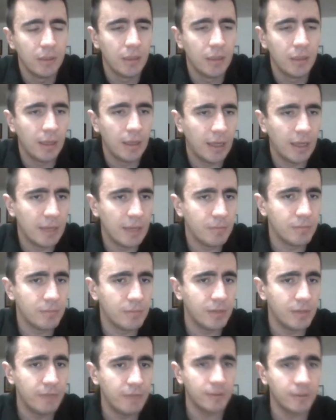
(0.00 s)
I'm
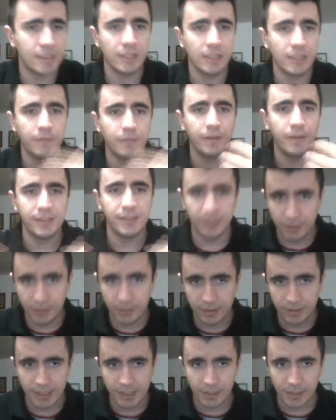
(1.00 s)
even sacrificing
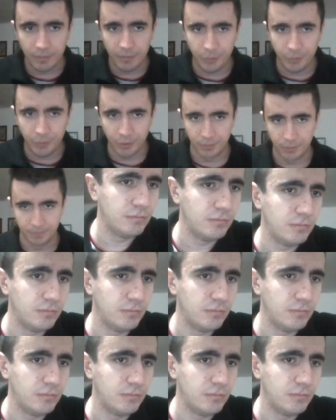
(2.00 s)
the second pawn.